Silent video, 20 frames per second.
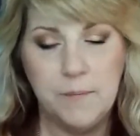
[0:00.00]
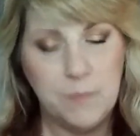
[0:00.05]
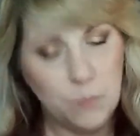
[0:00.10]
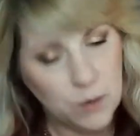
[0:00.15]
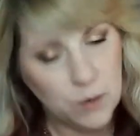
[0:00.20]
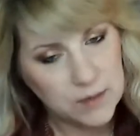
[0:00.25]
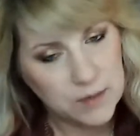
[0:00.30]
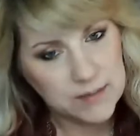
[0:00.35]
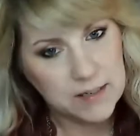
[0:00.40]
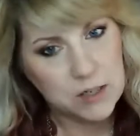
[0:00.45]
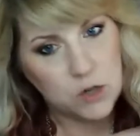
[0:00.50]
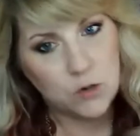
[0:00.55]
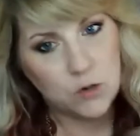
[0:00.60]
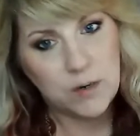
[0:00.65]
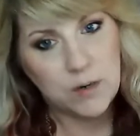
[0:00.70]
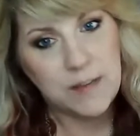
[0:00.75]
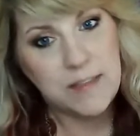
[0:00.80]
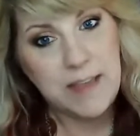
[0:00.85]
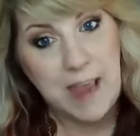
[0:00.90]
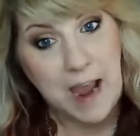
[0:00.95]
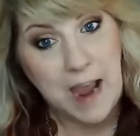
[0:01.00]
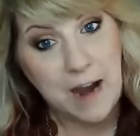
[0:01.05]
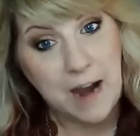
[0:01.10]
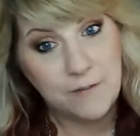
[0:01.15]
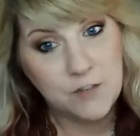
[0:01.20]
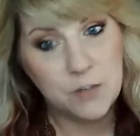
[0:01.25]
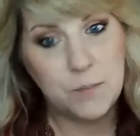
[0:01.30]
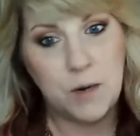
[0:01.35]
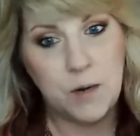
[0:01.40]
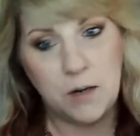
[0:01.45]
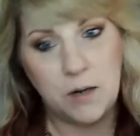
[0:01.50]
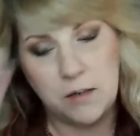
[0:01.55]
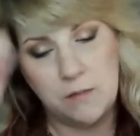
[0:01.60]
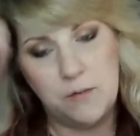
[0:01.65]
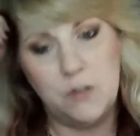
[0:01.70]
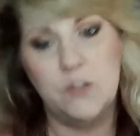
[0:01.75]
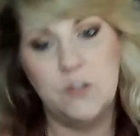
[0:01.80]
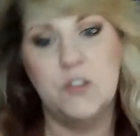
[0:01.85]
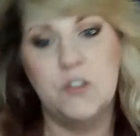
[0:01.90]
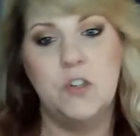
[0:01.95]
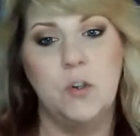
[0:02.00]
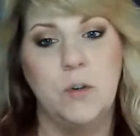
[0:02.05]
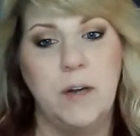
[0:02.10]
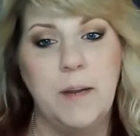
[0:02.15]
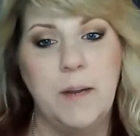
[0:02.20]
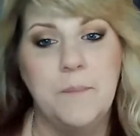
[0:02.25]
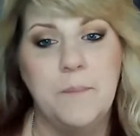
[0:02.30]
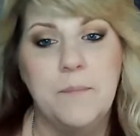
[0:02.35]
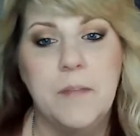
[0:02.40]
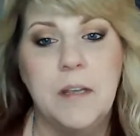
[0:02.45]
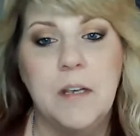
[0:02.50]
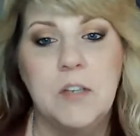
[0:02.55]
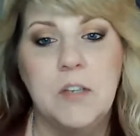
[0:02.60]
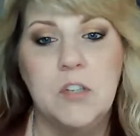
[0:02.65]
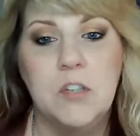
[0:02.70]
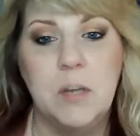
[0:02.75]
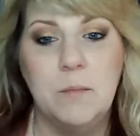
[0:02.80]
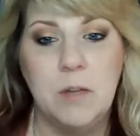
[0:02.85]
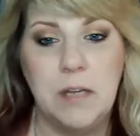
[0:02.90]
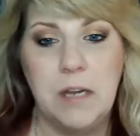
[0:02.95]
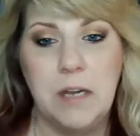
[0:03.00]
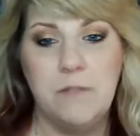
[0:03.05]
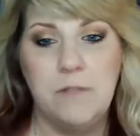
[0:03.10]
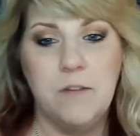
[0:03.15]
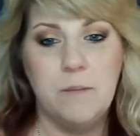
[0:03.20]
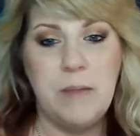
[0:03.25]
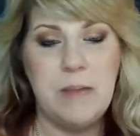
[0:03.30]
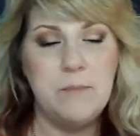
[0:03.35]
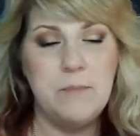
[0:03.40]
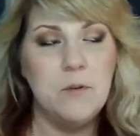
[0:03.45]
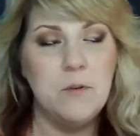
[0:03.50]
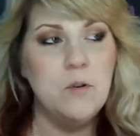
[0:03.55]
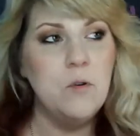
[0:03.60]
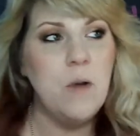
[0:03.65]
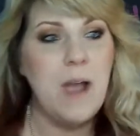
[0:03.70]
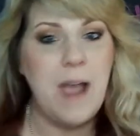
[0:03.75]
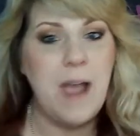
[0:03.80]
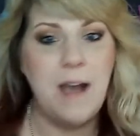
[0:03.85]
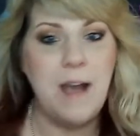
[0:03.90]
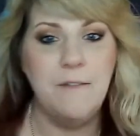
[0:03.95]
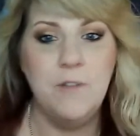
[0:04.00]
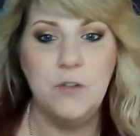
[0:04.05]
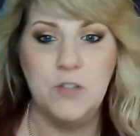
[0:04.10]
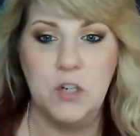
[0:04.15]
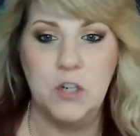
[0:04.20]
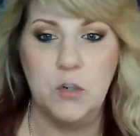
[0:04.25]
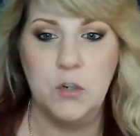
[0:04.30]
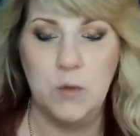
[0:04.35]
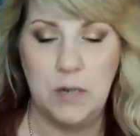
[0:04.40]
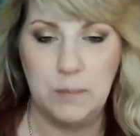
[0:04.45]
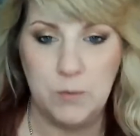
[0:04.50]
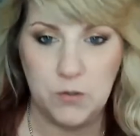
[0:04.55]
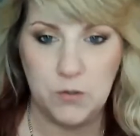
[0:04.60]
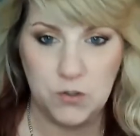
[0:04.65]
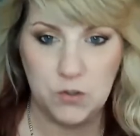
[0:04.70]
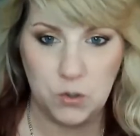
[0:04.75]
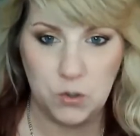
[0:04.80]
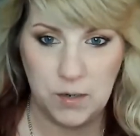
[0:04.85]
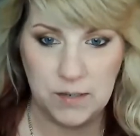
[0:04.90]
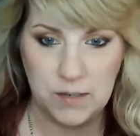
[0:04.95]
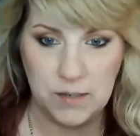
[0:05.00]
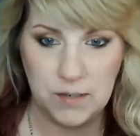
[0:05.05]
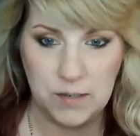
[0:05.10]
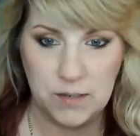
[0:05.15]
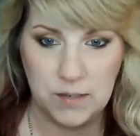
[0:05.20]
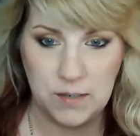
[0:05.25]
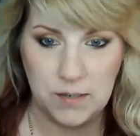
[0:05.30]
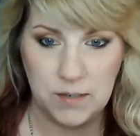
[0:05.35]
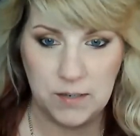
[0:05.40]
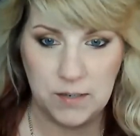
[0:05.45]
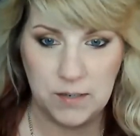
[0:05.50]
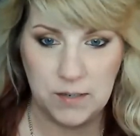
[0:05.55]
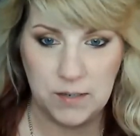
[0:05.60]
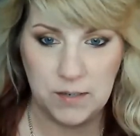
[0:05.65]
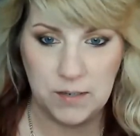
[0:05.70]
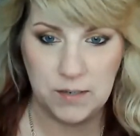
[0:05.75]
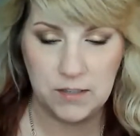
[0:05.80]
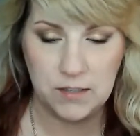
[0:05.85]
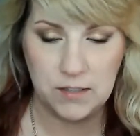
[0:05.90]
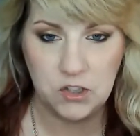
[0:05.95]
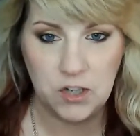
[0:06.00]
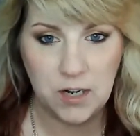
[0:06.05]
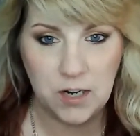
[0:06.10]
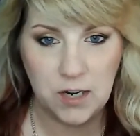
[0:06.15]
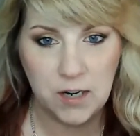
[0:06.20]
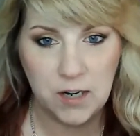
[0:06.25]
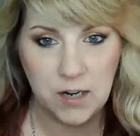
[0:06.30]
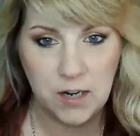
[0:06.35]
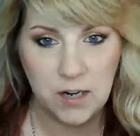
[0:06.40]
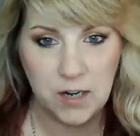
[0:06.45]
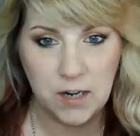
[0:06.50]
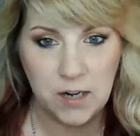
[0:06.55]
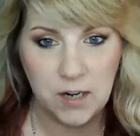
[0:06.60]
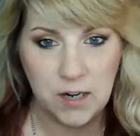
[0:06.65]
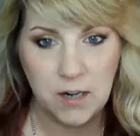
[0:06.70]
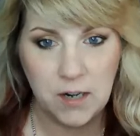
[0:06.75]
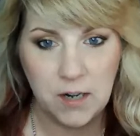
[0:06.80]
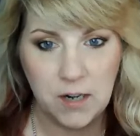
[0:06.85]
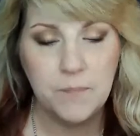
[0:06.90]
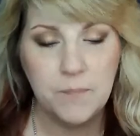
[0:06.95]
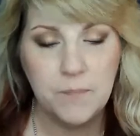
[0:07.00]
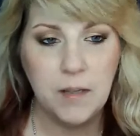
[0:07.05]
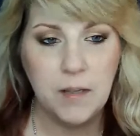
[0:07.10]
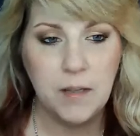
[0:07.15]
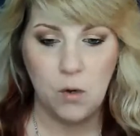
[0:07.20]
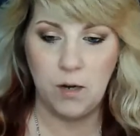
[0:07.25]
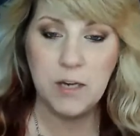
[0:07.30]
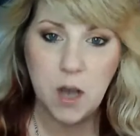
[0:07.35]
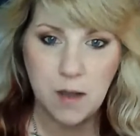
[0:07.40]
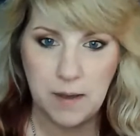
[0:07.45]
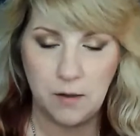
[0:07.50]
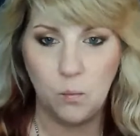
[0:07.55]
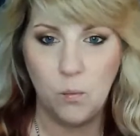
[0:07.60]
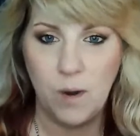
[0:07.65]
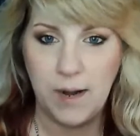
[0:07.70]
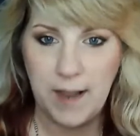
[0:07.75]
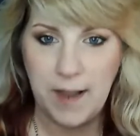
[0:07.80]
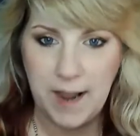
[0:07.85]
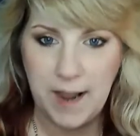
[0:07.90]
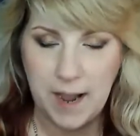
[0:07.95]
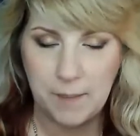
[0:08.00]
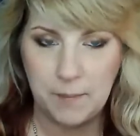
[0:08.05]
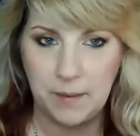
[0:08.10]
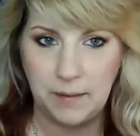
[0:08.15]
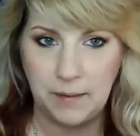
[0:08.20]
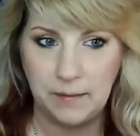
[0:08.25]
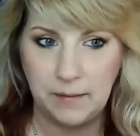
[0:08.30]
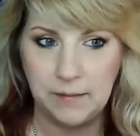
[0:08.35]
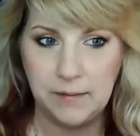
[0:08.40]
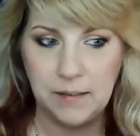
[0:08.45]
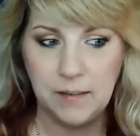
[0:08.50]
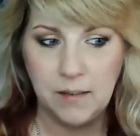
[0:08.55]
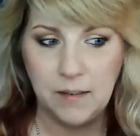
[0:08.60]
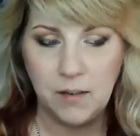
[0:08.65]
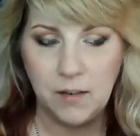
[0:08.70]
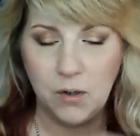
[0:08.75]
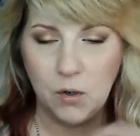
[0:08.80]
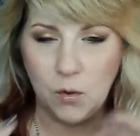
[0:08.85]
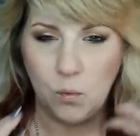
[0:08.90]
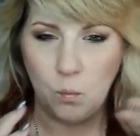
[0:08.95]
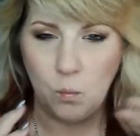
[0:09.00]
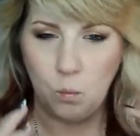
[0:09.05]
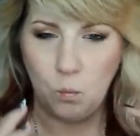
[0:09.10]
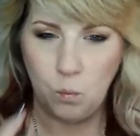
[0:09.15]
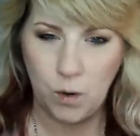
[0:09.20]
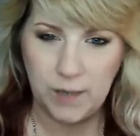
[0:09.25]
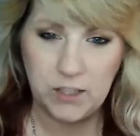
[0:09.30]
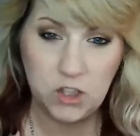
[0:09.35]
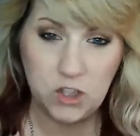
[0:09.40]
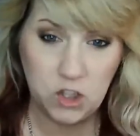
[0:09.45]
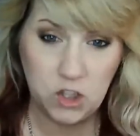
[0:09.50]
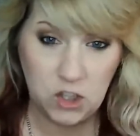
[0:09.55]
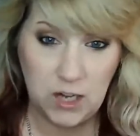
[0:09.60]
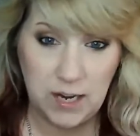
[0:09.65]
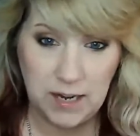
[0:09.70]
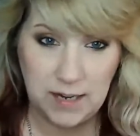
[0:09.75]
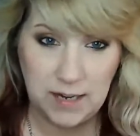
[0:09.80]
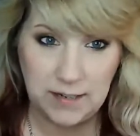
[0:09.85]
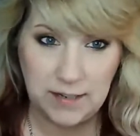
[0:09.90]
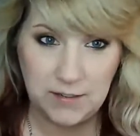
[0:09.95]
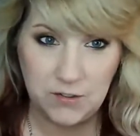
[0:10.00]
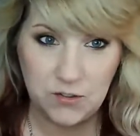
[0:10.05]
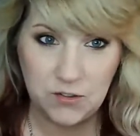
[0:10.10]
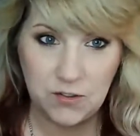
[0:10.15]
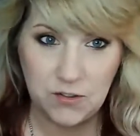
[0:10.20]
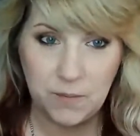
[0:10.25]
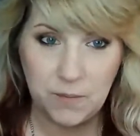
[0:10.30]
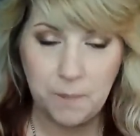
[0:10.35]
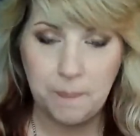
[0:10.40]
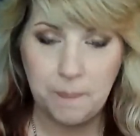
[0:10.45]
where you're in the after part of your story. So I'm looking for people who have those incredible stories to share, where you can talk about what changed,